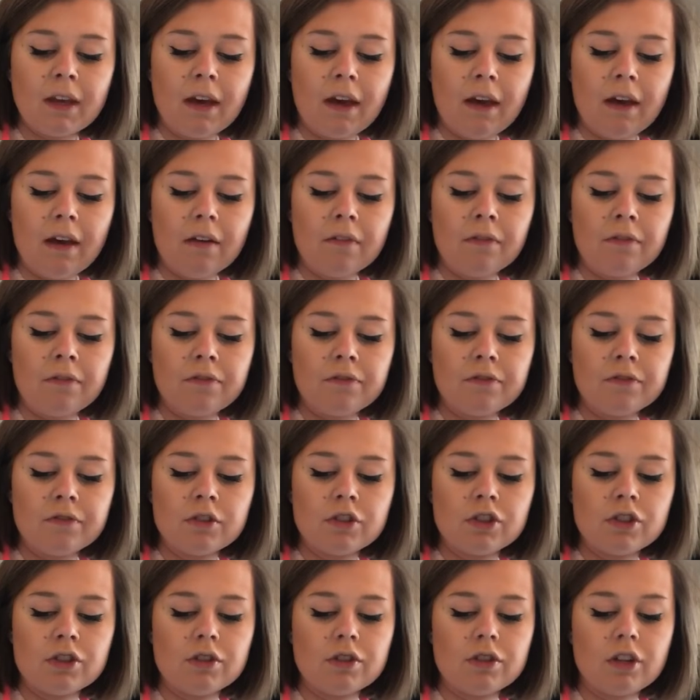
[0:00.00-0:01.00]
If
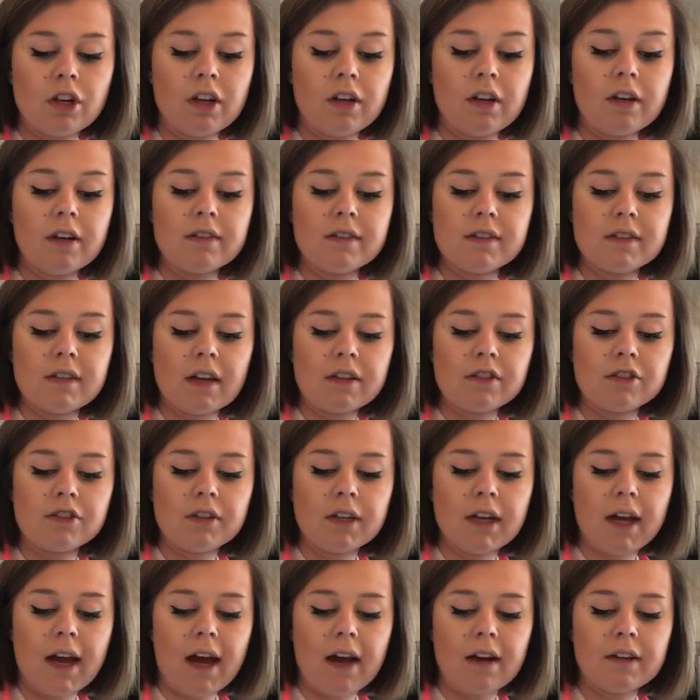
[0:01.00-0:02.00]
she is
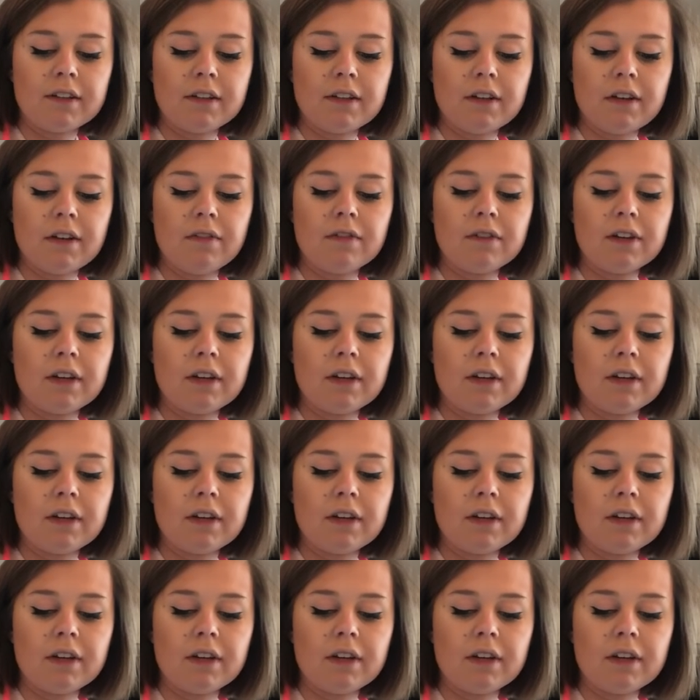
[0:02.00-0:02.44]
sexually active,